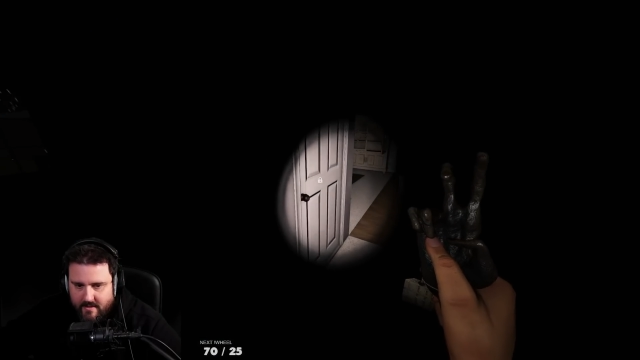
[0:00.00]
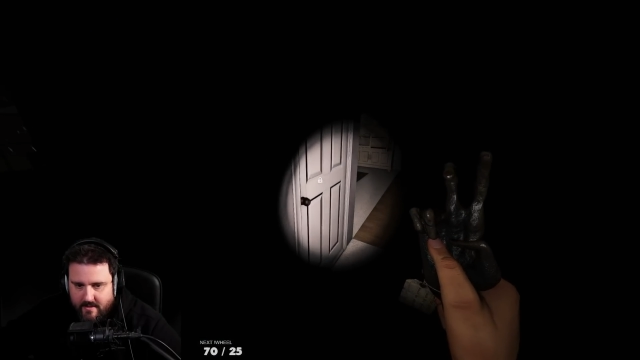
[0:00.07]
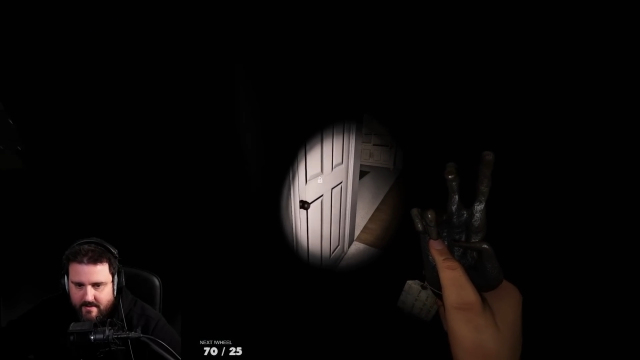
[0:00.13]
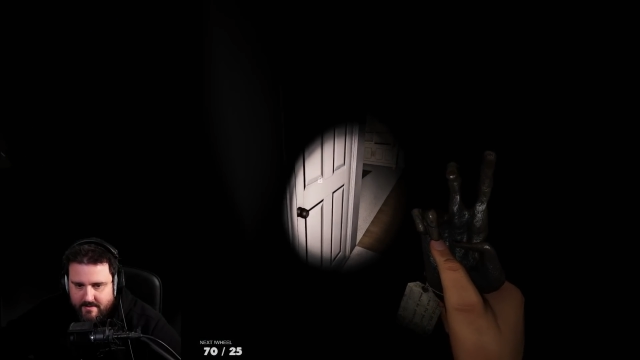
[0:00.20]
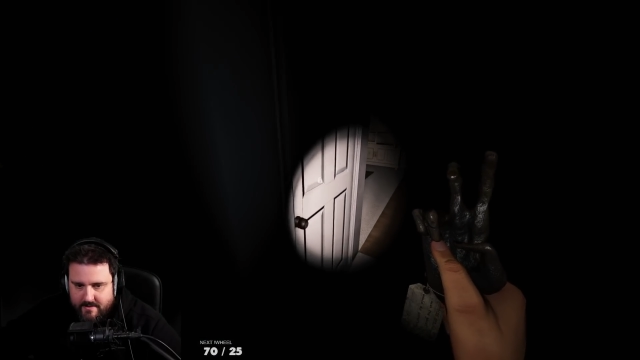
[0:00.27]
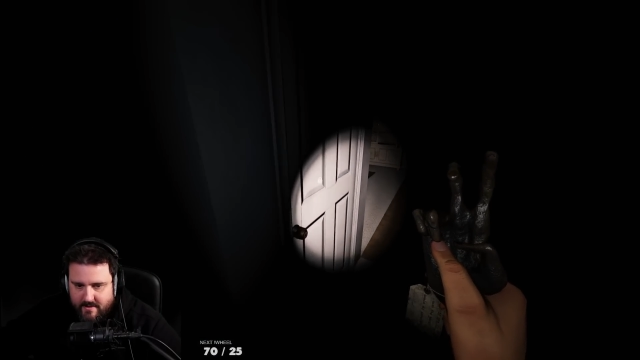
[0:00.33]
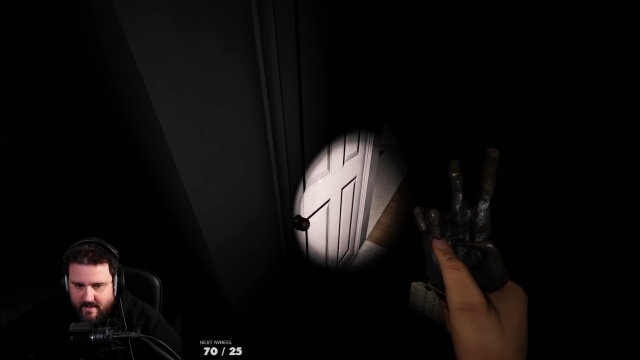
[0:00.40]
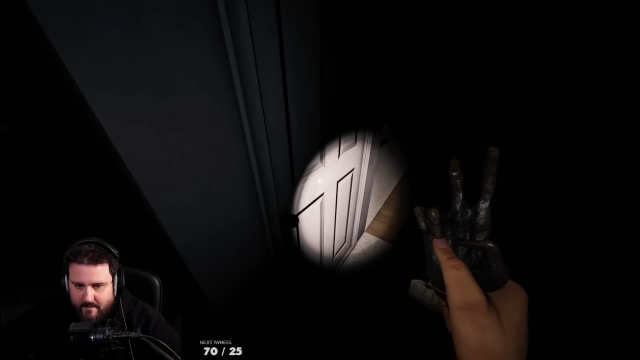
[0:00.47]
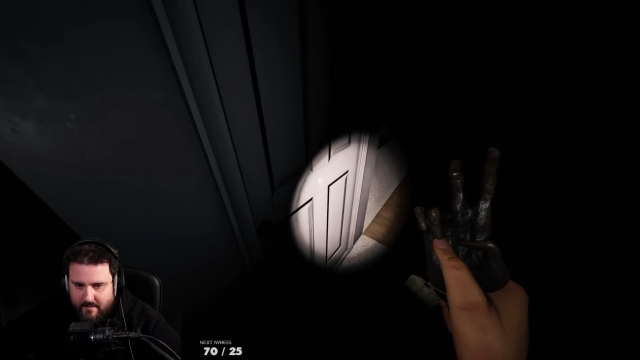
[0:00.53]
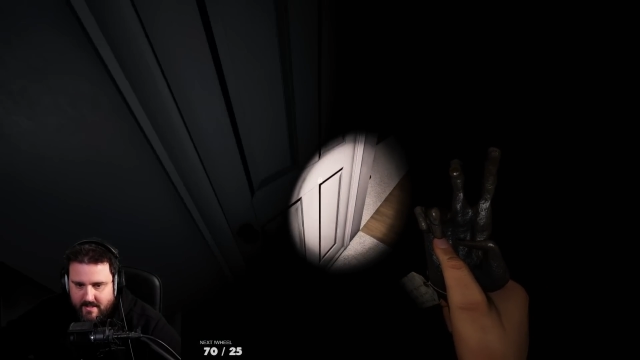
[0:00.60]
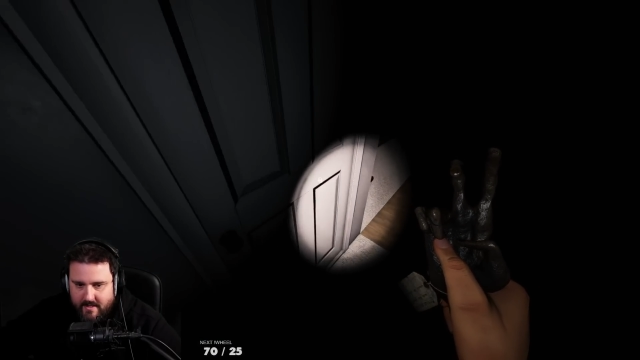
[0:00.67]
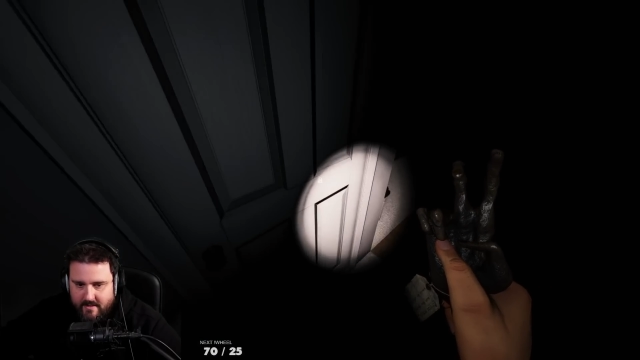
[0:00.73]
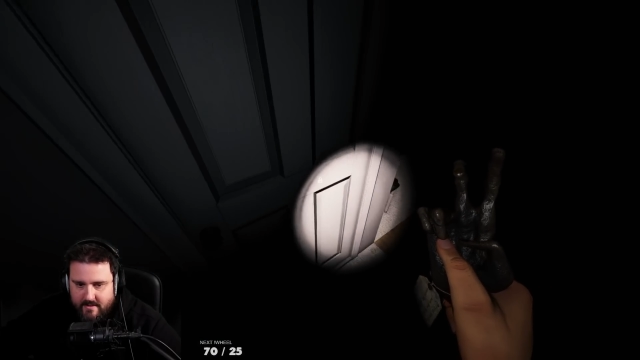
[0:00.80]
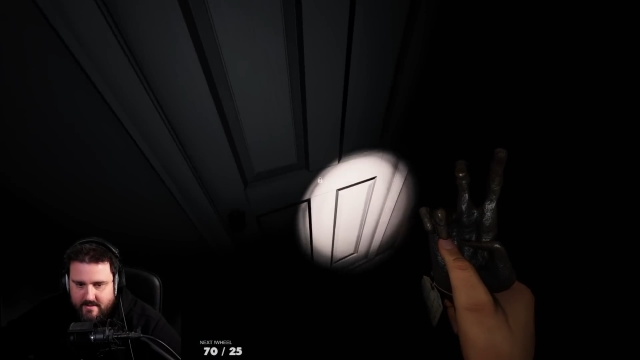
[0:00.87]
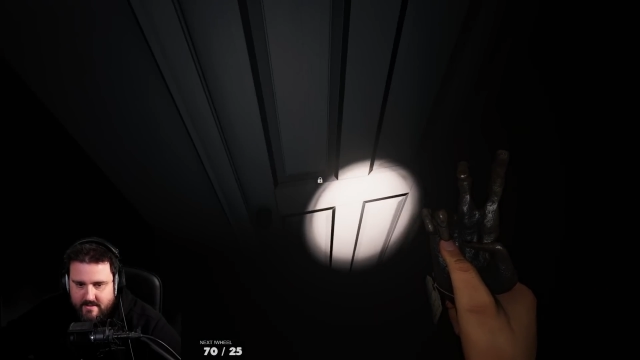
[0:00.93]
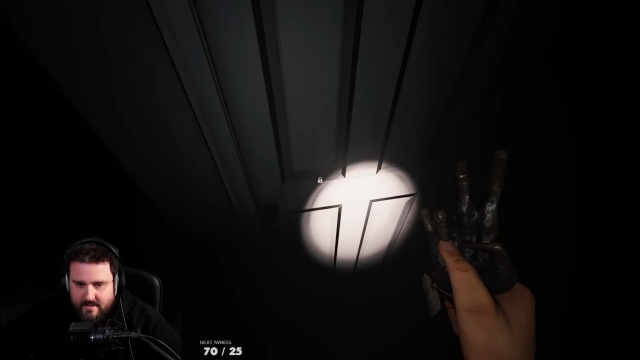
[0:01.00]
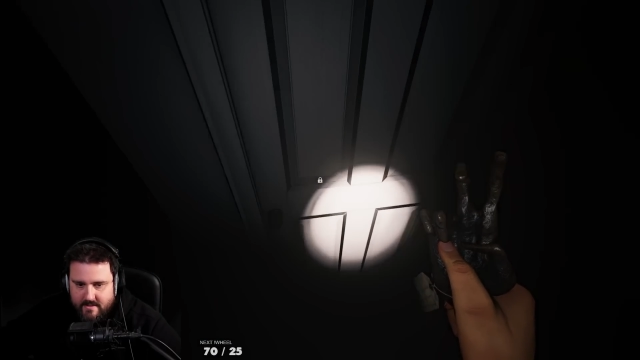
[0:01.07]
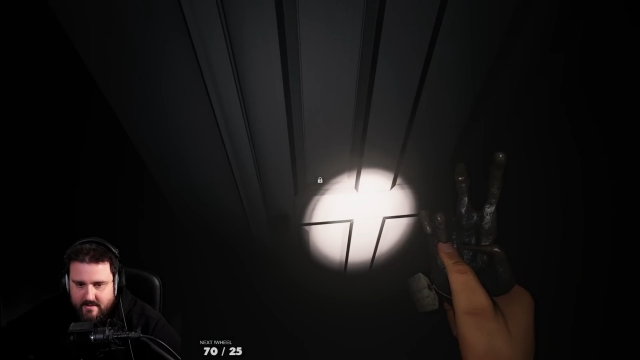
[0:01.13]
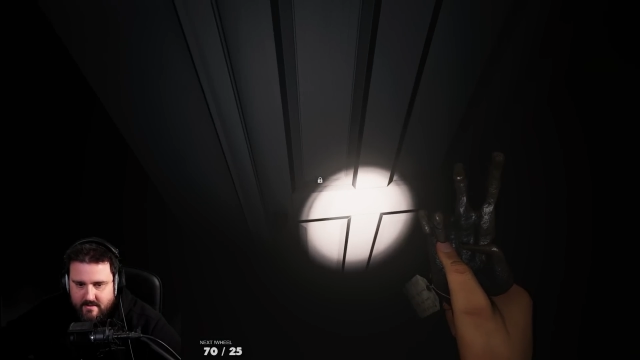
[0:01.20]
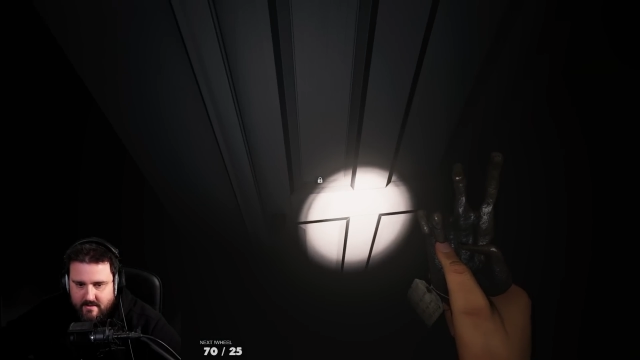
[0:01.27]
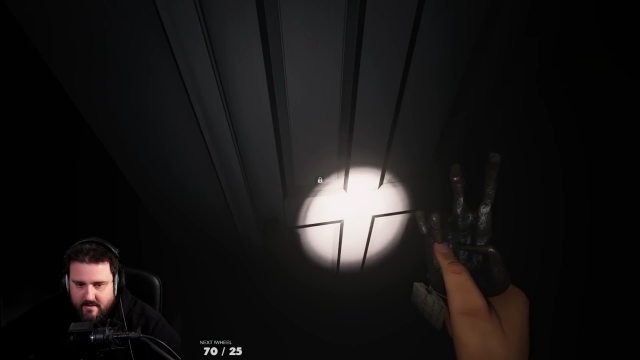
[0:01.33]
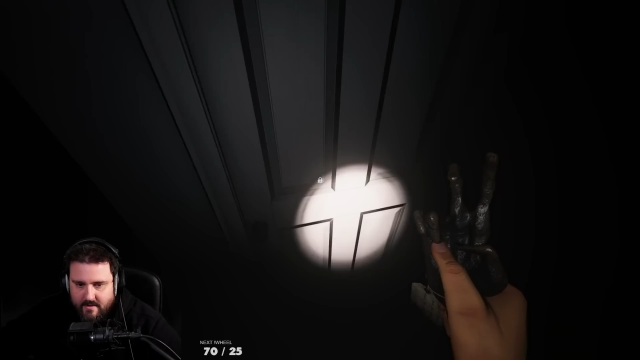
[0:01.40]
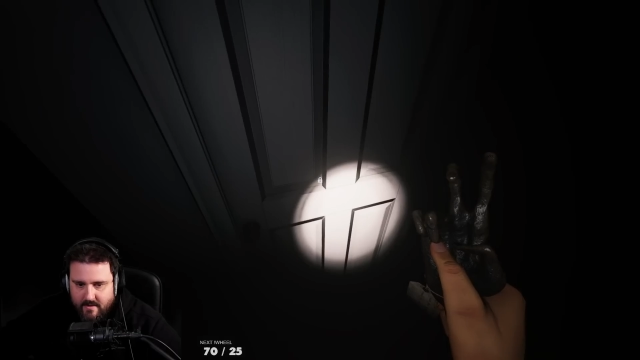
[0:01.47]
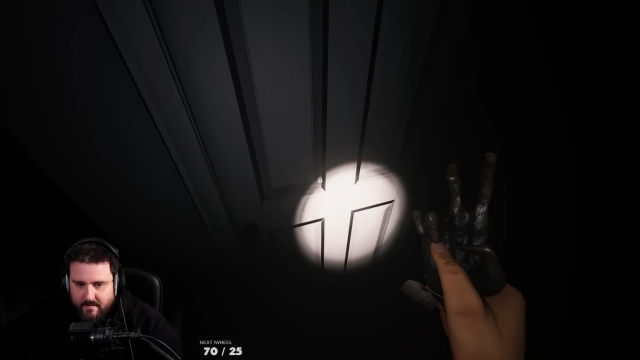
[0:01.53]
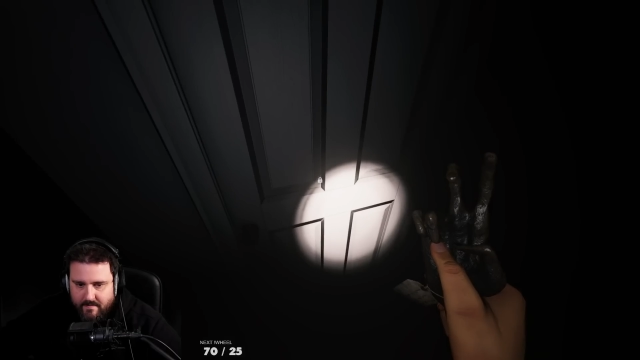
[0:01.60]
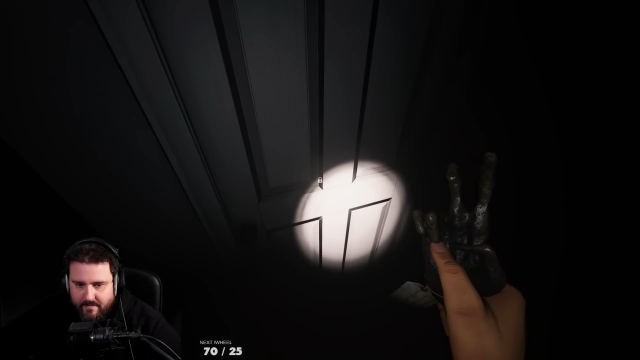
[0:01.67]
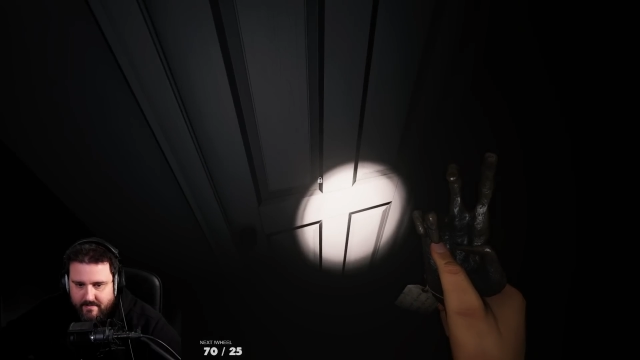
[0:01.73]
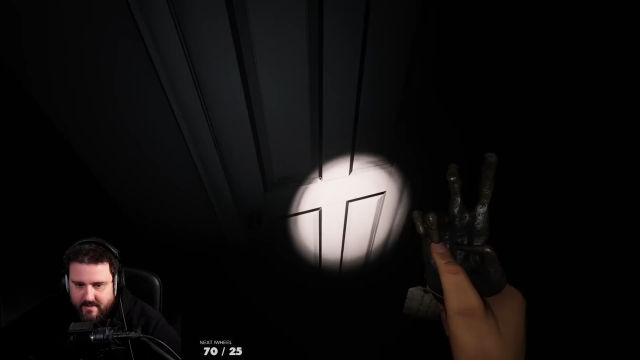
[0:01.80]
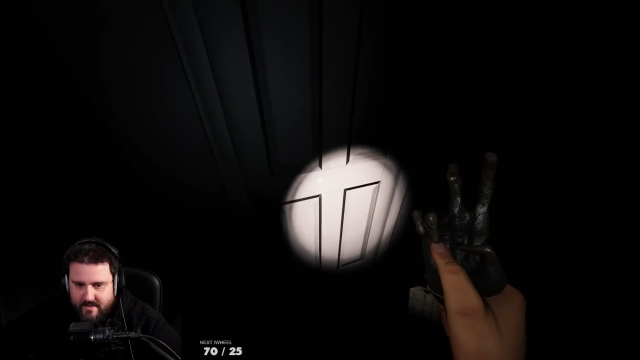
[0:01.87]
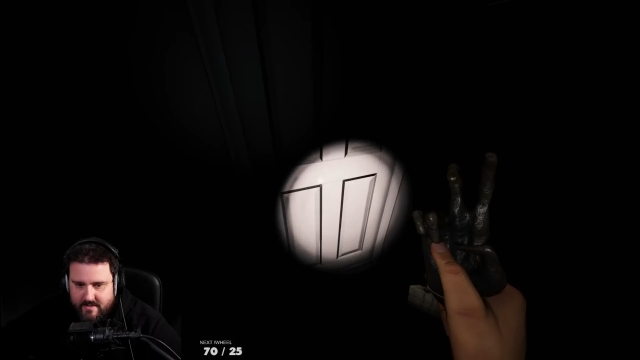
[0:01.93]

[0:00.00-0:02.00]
So that means this